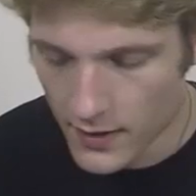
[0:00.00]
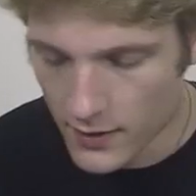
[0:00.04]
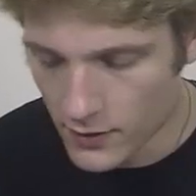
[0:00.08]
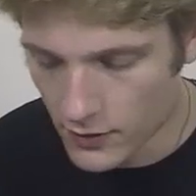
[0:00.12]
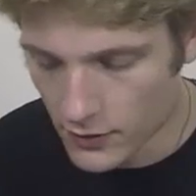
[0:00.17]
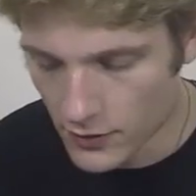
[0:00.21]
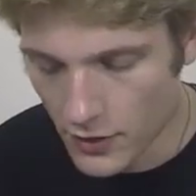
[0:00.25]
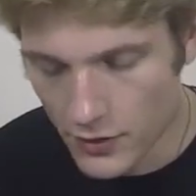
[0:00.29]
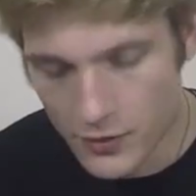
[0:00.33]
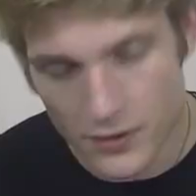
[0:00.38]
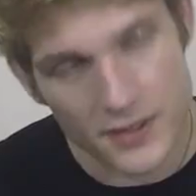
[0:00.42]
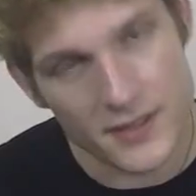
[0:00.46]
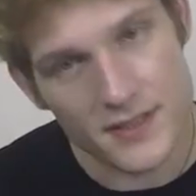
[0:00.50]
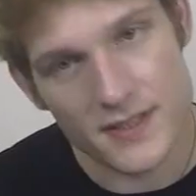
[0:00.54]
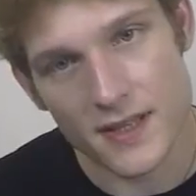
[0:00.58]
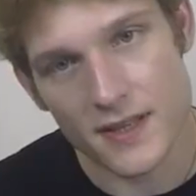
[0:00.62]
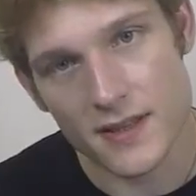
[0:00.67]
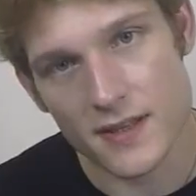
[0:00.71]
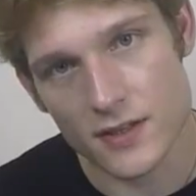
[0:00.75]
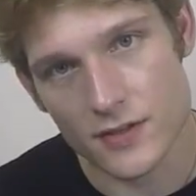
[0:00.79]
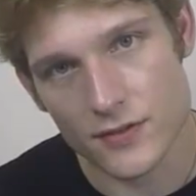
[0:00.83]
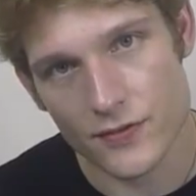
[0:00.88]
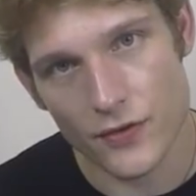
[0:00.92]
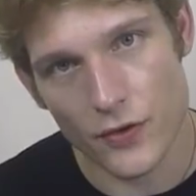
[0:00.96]
You'll notice that
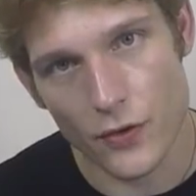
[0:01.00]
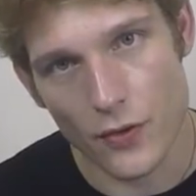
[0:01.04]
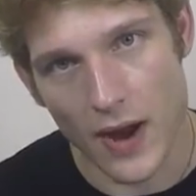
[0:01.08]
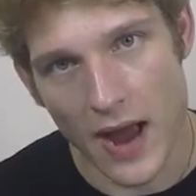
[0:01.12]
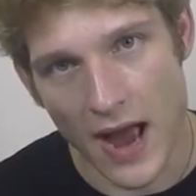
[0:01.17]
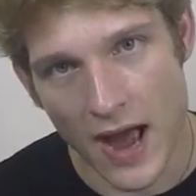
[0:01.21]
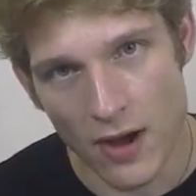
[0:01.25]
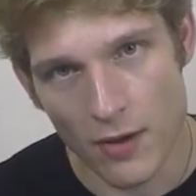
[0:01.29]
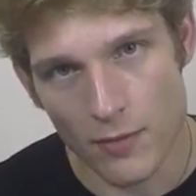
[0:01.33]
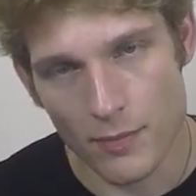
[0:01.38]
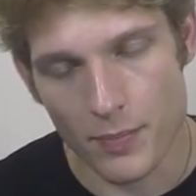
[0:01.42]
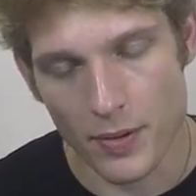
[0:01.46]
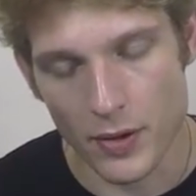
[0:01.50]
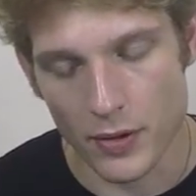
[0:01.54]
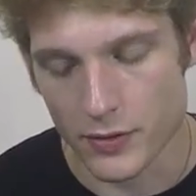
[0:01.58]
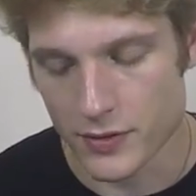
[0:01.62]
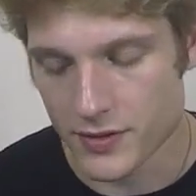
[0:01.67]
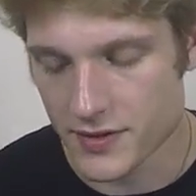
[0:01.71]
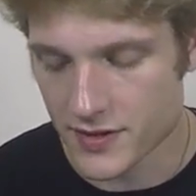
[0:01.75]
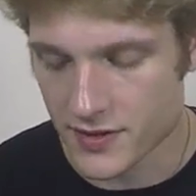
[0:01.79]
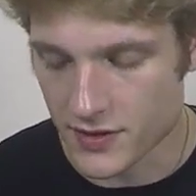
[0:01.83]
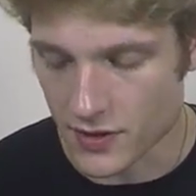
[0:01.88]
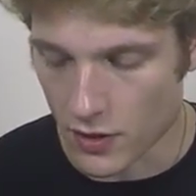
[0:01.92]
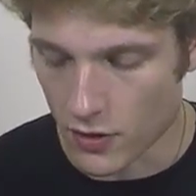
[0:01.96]
there's fewer
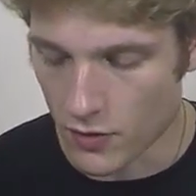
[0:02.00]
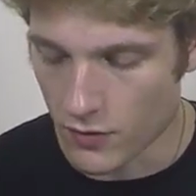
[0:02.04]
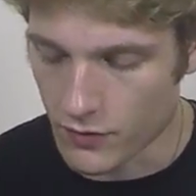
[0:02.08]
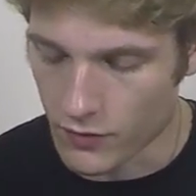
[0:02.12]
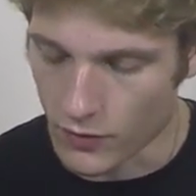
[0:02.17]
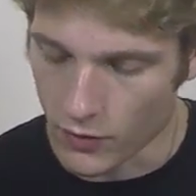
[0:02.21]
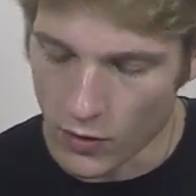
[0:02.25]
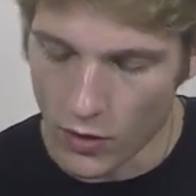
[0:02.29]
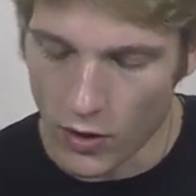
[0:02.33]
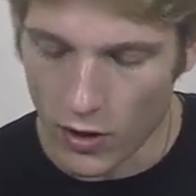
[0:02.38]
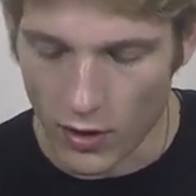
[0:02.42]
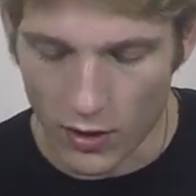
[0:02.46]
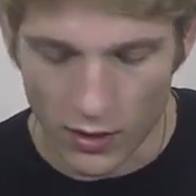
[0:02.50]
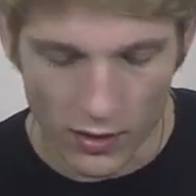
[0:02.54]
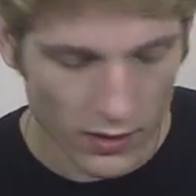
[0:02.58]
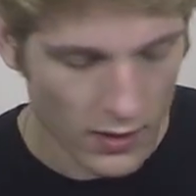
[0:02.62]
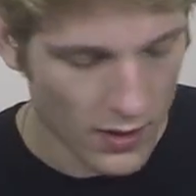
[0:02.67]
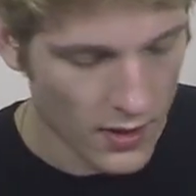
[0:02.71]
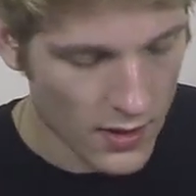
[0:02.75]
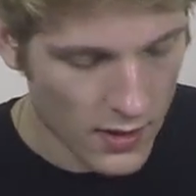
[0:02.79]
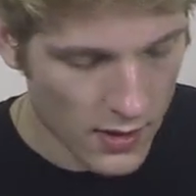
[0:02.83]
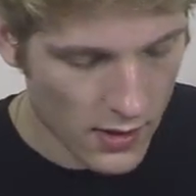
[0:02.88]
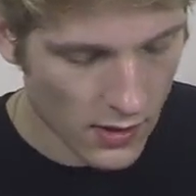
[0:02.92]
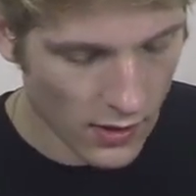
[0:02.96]
outposts overall
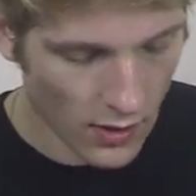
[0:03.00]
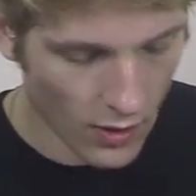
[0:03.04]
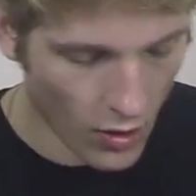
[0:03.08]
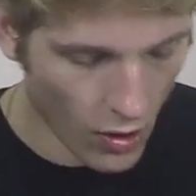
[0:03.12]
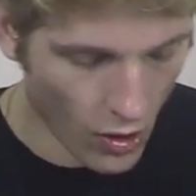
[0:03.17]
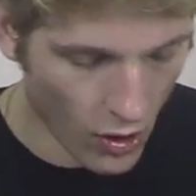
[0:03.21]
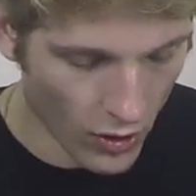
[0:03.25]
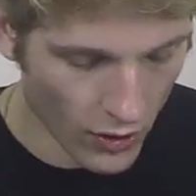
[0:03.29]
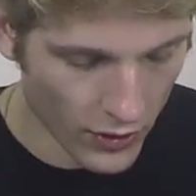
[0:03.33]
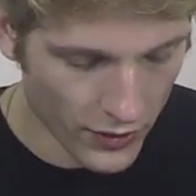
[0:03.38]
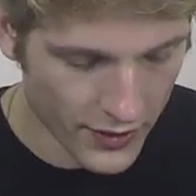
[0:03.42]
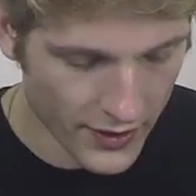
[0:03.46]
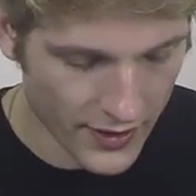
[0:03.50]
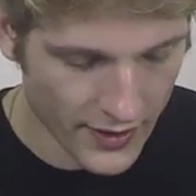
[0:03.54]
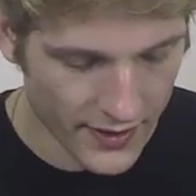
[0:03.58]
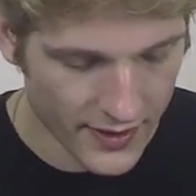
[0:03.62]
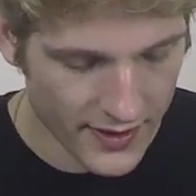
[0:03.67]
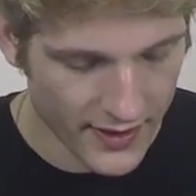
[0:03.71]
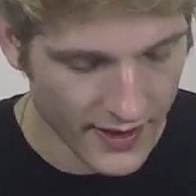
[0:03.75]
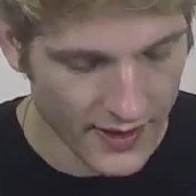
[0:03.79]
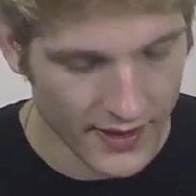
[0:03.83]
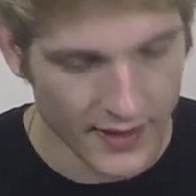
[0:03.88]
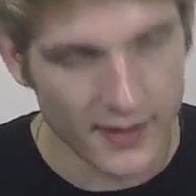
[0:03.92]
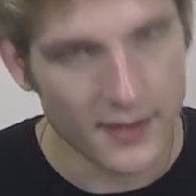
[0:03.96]
on
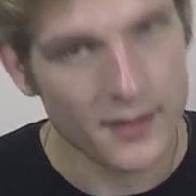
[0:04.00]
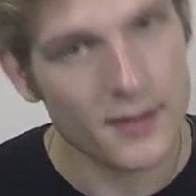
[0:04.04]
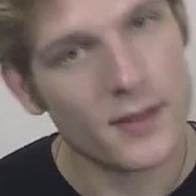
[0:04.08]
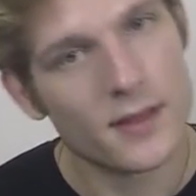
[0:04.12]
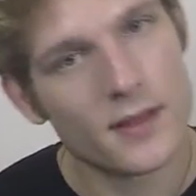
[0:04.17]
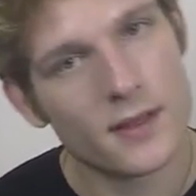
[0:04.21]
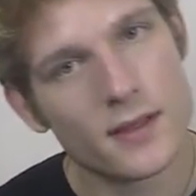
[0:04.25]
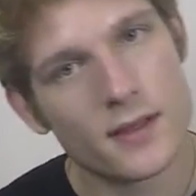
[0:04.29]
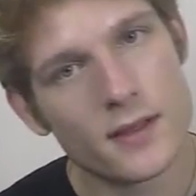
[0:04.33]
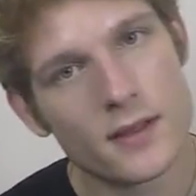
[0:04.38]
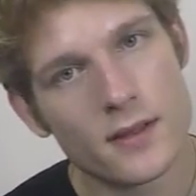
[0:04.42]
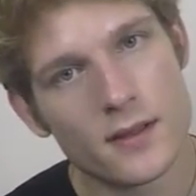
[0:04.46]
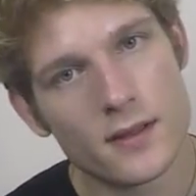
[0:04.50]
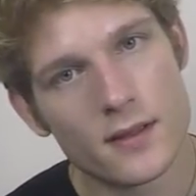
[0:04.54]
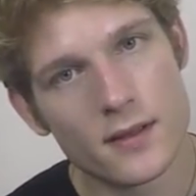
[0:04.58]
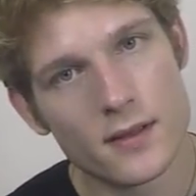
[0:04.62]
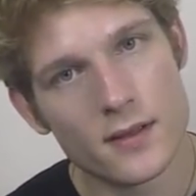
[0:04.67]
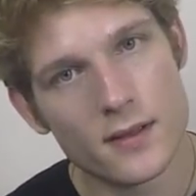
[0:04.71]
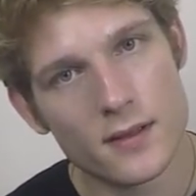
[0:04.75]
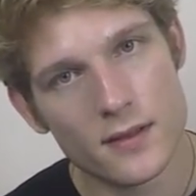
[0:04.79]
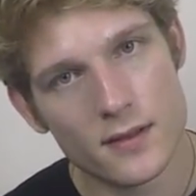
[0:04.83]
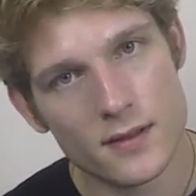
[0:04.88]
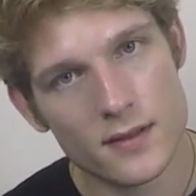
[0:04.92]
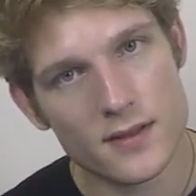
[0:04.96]
the
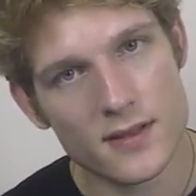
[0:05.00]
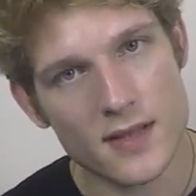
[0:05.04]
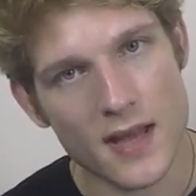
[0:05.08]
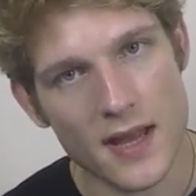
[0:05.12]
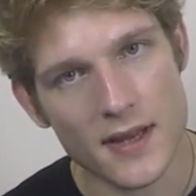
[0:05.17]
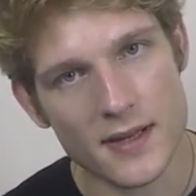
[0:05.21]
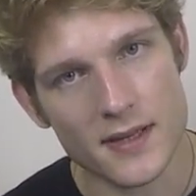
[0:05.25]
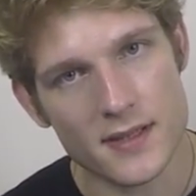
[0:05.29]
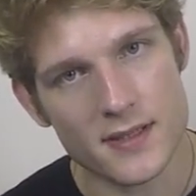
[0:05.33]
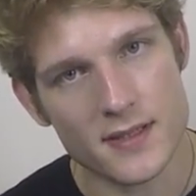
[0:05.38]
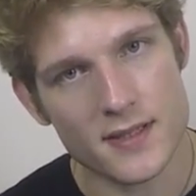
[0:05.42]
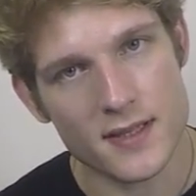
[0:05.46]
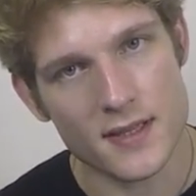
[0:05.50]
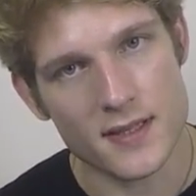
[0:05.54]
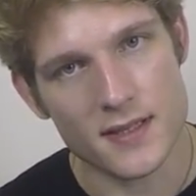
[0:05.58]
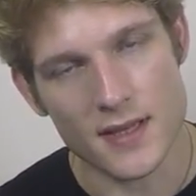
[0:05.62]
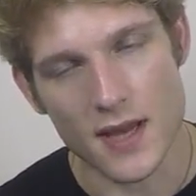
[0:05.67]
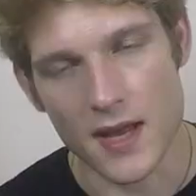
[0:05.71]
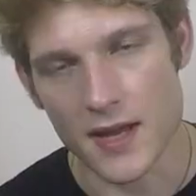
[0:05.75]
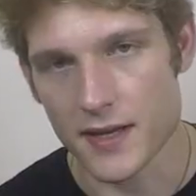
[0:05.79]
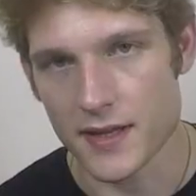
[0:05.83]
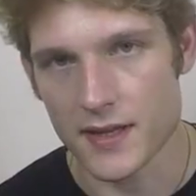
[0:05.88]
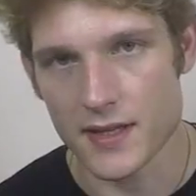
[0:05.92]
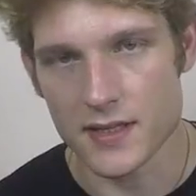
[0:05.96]
sand and sea
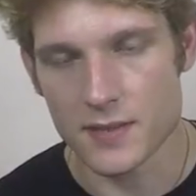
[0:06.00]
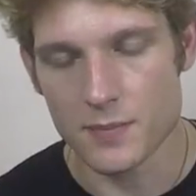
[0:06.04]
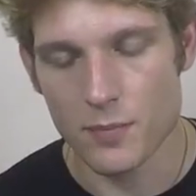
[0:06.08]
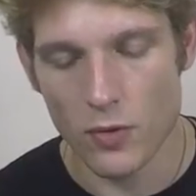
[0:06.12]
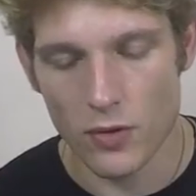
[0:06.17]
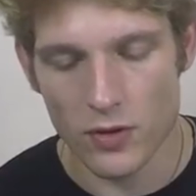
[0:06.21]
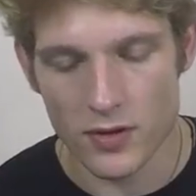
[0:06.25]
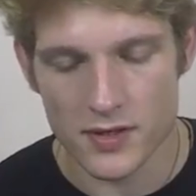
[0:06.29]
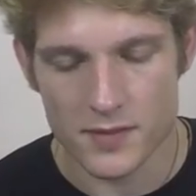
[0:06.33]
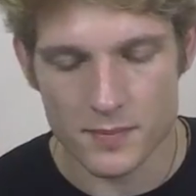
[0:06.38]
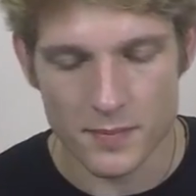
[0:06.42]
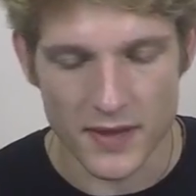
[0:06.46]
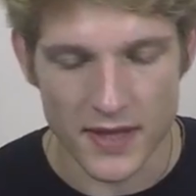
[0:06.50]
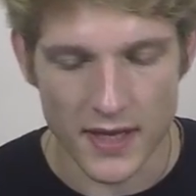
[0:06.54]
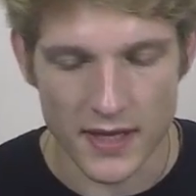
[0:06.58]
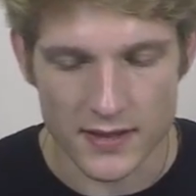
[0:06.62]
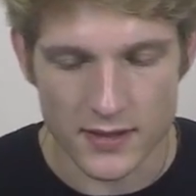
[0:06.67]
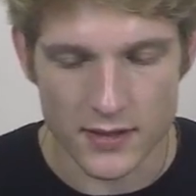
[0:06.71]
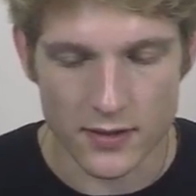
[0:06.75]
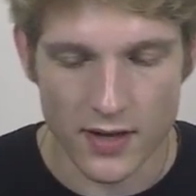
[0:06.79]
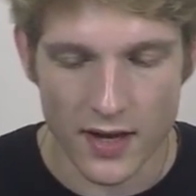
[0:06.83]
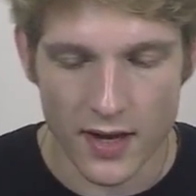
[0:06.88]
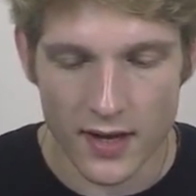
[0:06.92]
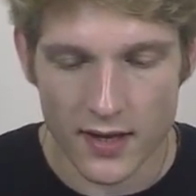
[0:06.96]
side of these boards, but that's okay